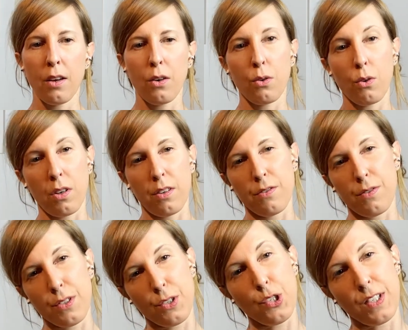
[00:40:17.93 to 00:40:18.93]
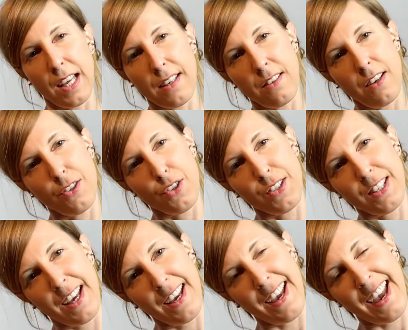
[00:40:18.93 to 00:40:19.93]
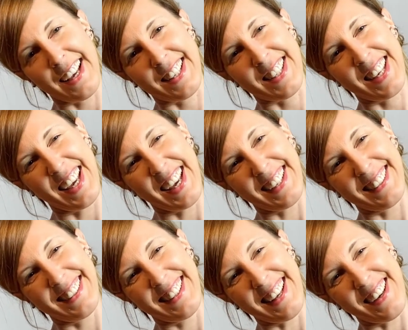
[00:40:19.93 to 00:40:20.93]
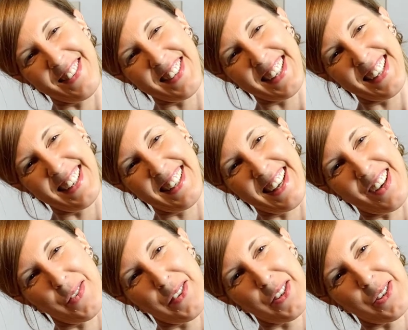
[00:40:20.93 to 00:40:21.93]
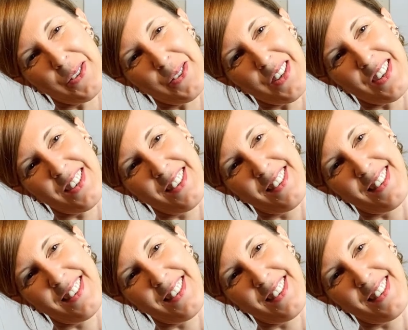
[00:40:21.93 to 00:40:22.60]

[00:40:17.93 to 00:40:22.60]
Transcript: Or to center, I should say. Exhale, left ear, left shoulder.